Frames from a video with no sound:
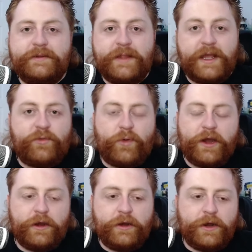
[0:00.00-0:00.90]
like
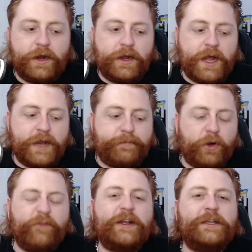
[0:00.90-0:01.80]
where a
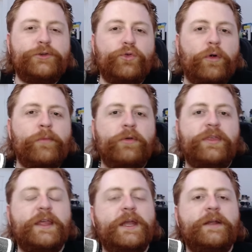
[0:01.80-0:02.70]
perfectly normal
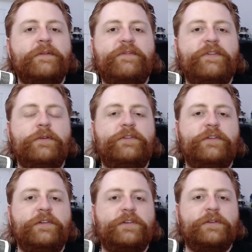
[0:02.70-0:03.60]
thing feels
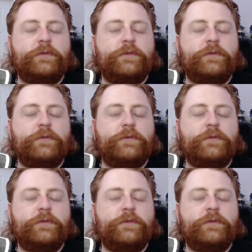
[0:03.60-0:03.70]
just,